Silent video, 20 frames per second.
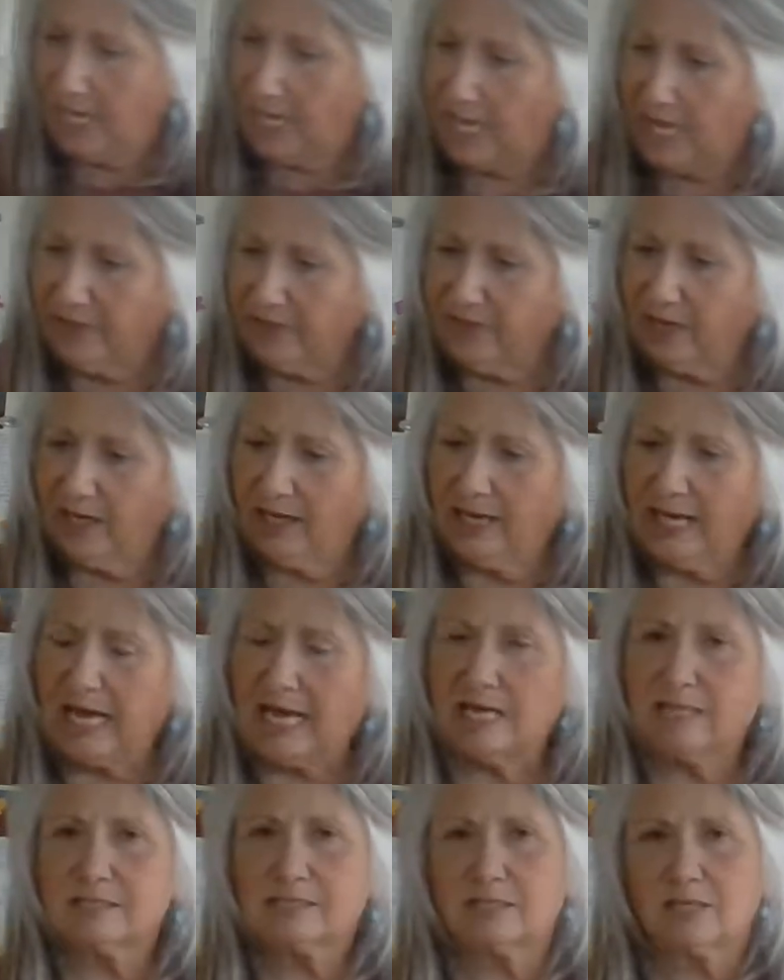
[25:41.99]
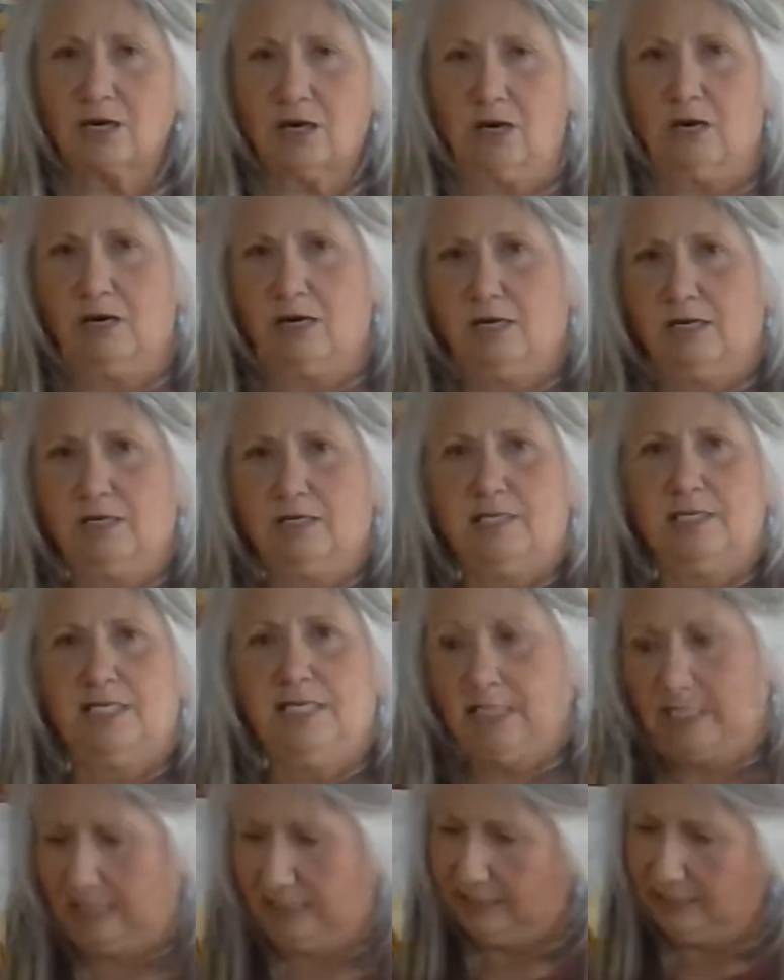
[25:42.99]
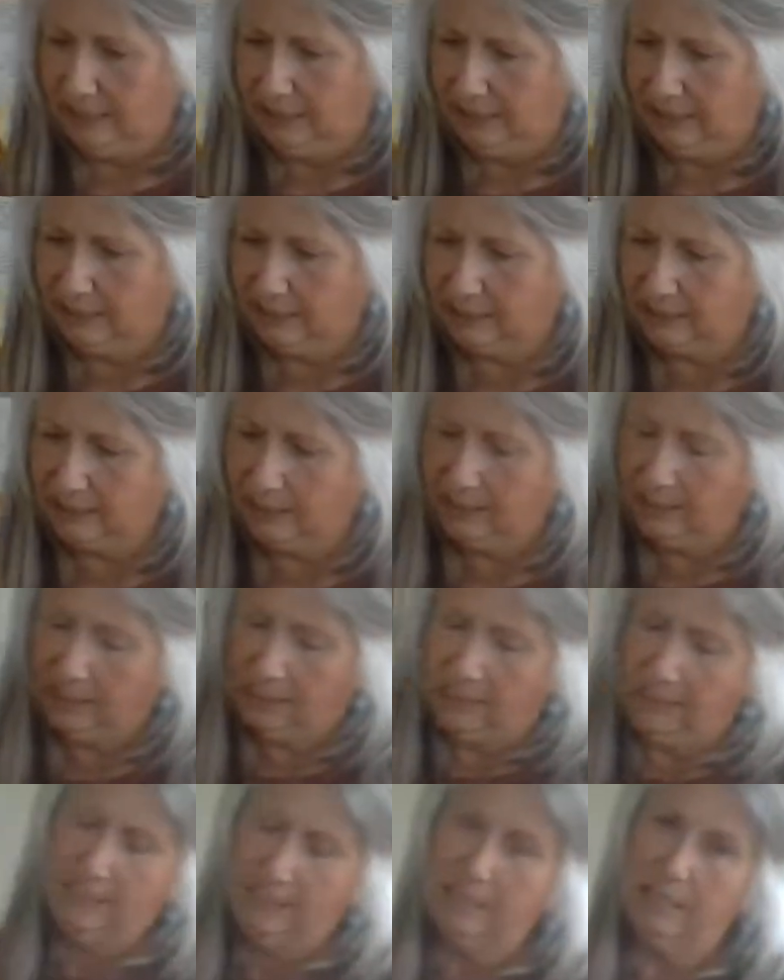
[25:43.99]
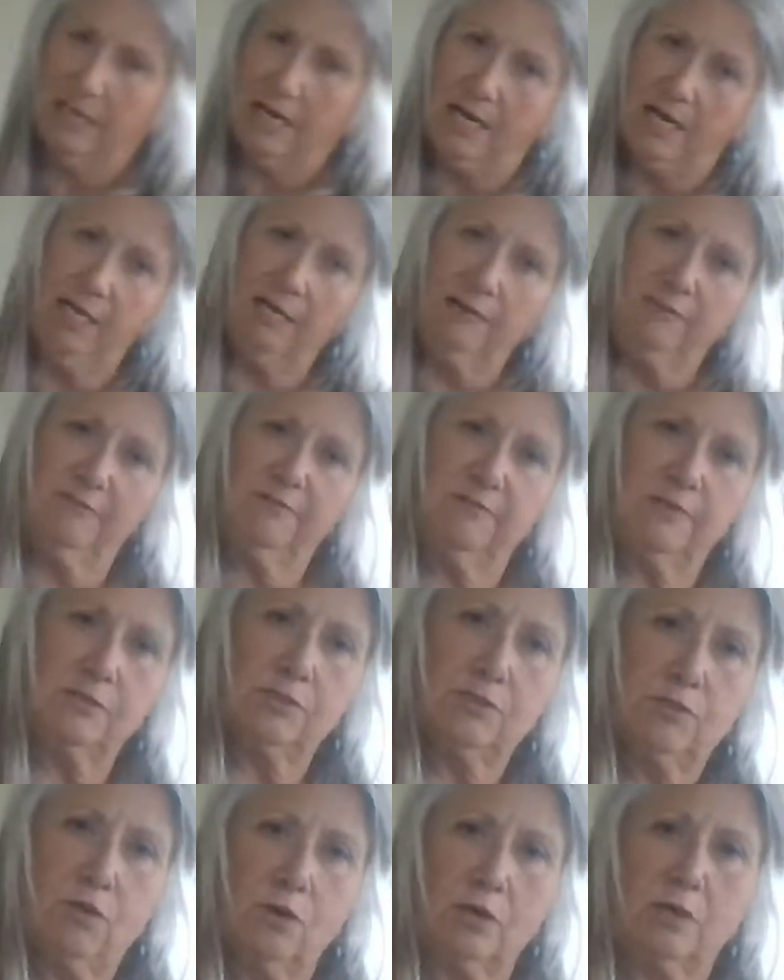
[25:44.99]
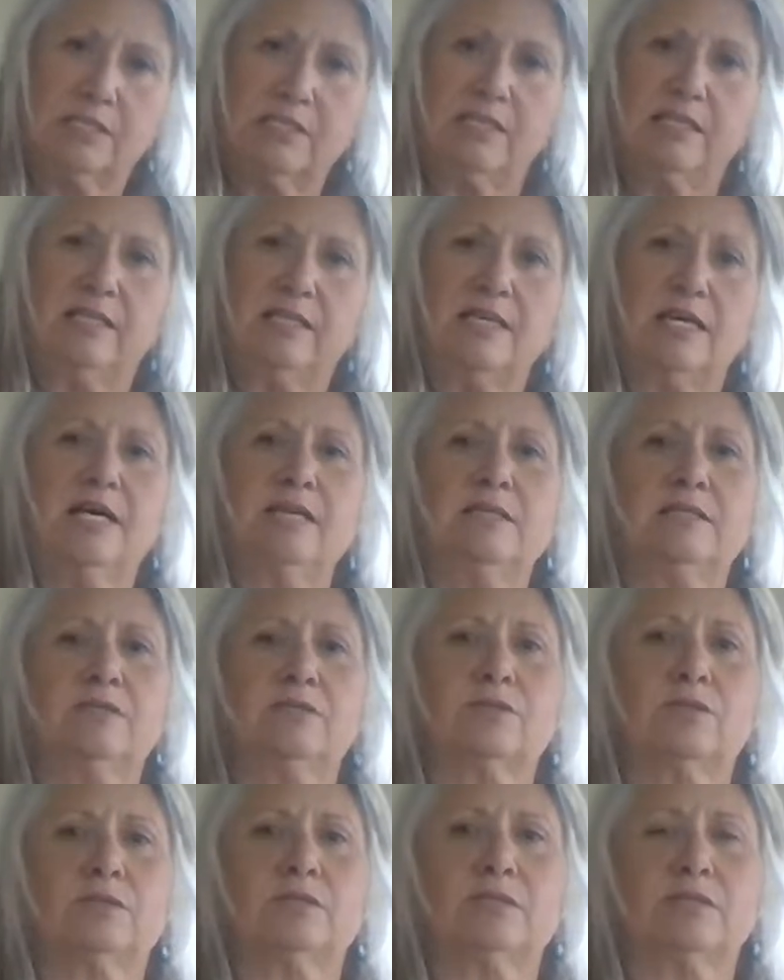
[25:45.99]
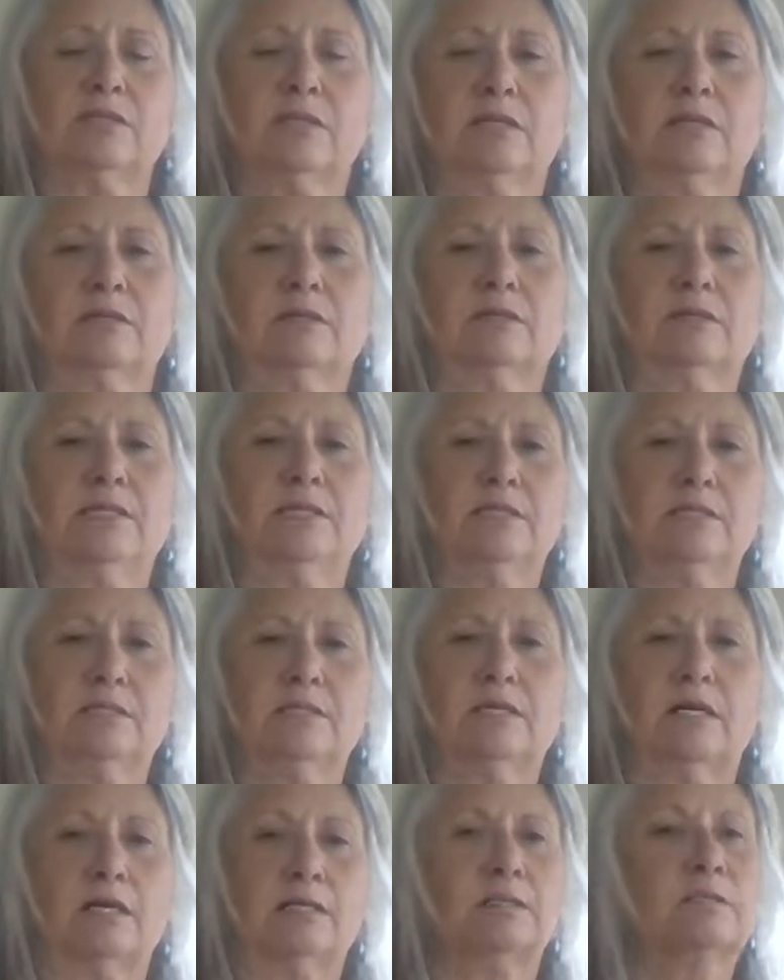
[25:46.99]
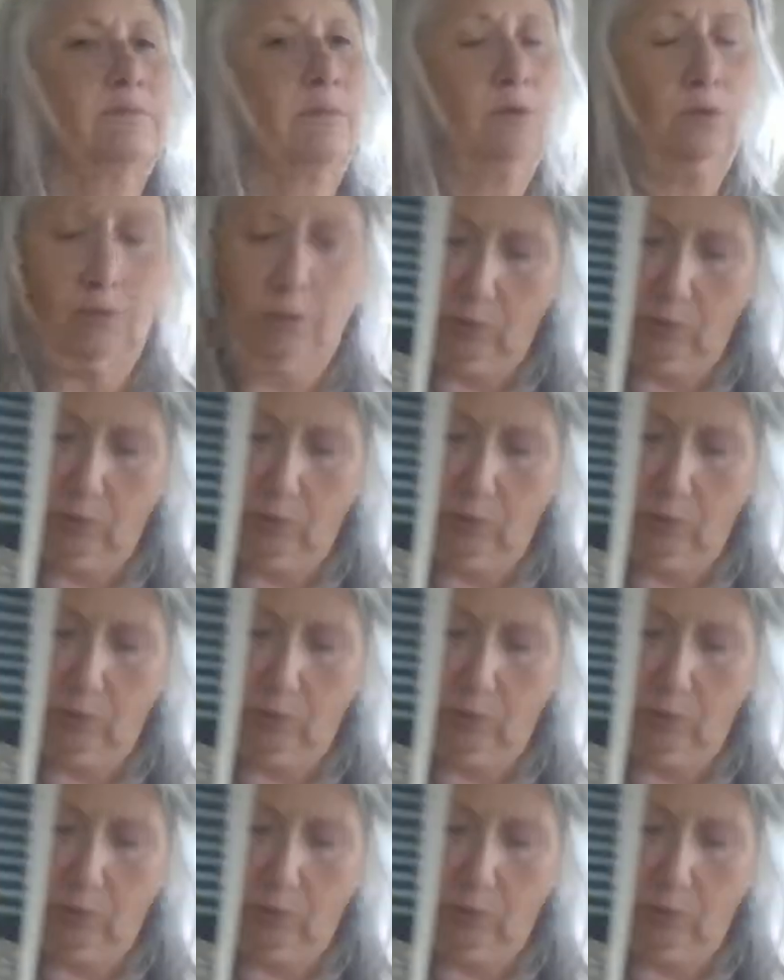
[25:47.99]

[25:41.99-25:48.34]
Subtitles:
And the last card is the 9 of Swords, and the 9 of Swords literally talks about